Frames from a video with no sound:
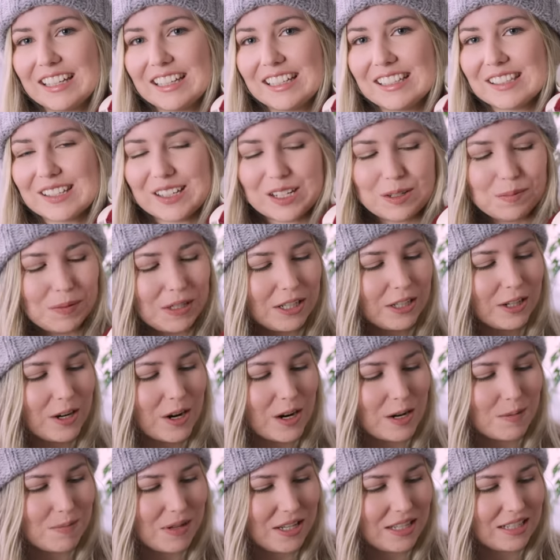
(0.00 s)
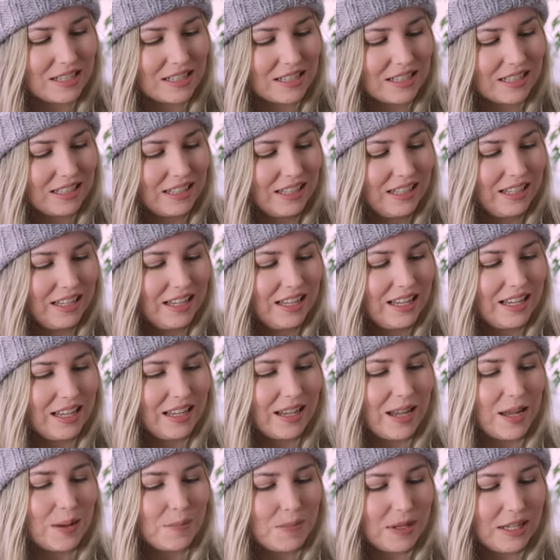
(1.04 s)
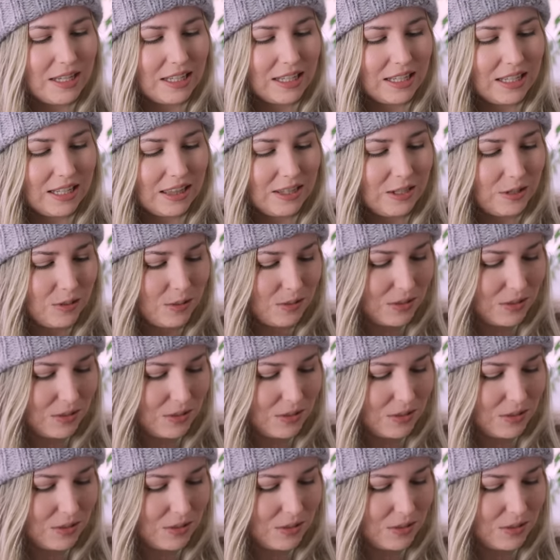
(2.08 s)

It's going to be a garment coming in the new